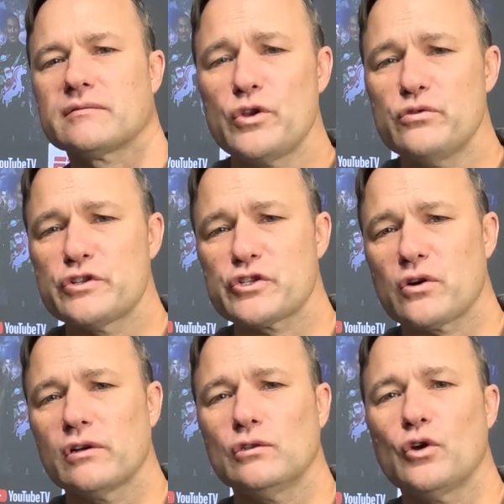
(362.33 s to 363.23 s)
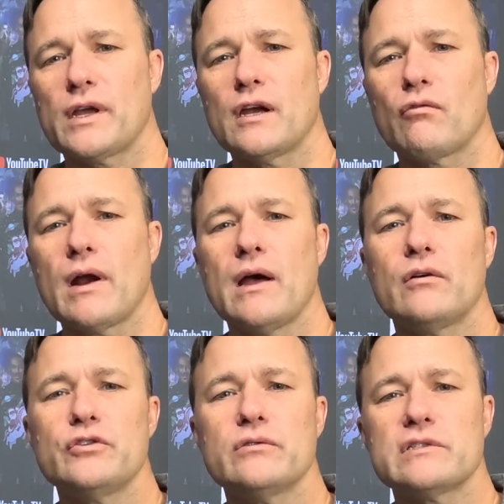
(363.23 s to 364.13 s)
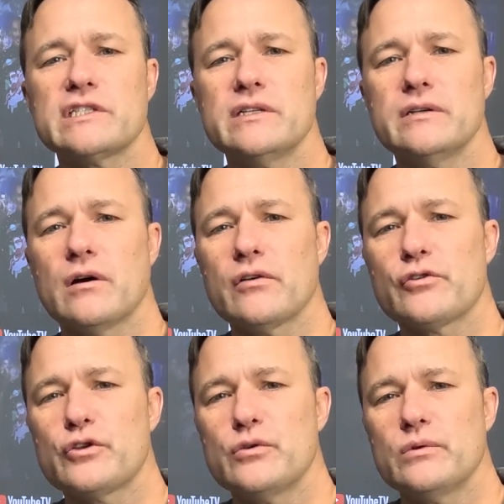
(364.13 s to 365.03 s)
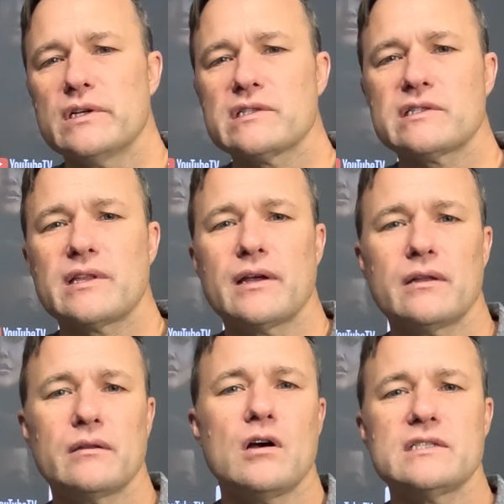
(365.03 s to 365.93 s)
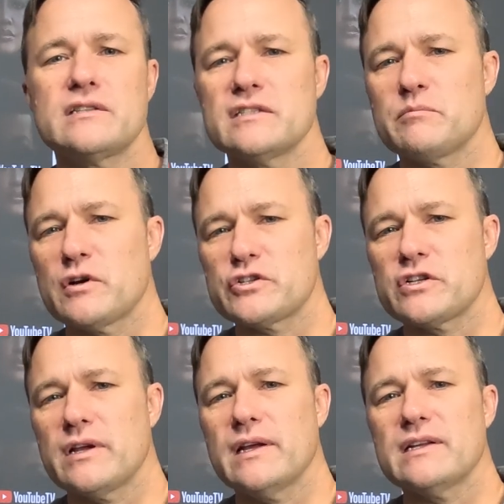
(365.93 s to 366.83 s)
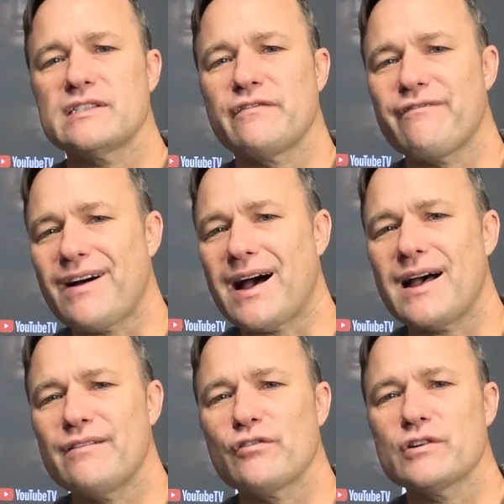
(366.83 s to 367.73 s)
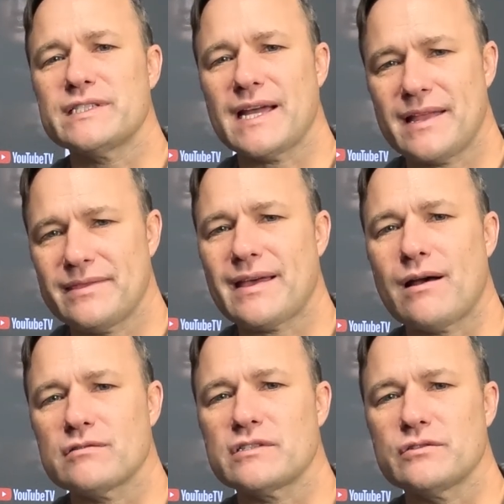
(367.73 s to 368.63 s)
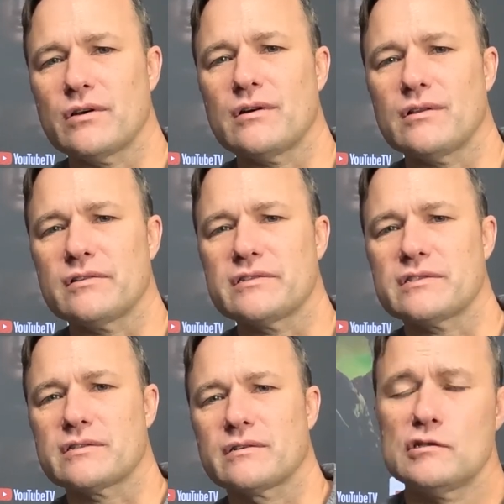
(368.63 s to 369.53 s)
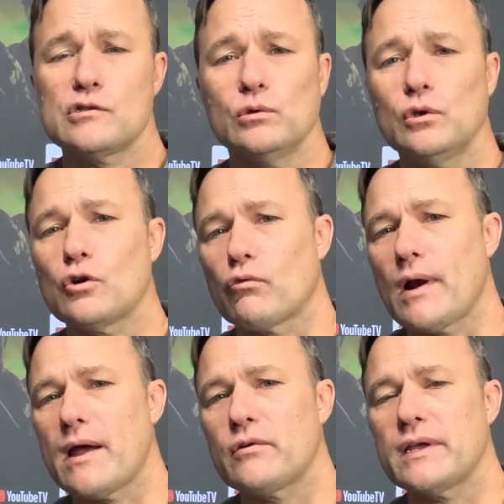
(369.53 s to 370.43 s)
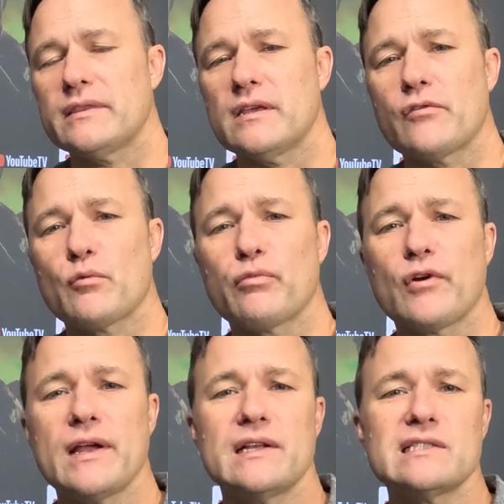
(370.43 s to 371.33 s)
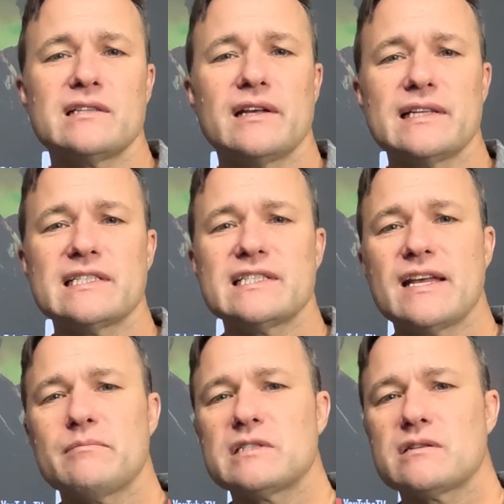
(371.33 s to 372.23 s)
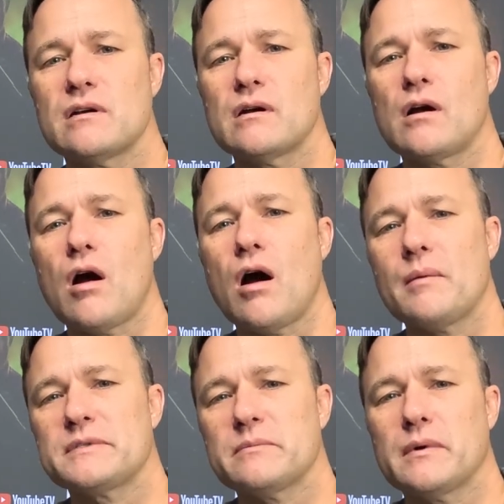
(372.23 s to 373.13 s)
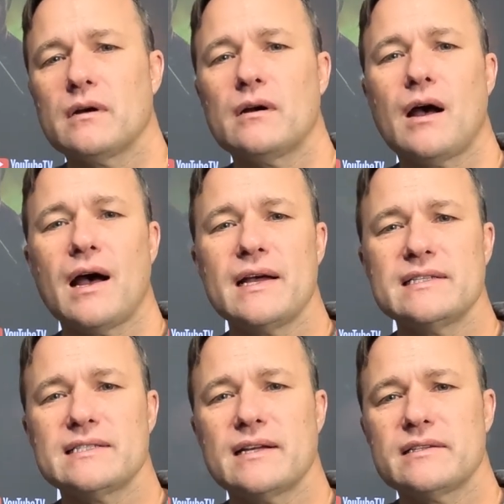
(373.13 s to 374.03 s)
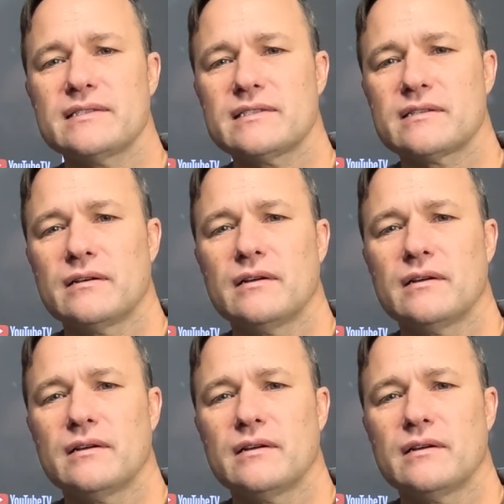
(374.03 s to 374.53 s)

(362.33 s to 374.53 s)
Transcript: When you start looking around, you'll see other units that cost as much as $5,000 or $10,000. So look around at the other brands like Samsung, Optima, Hisense.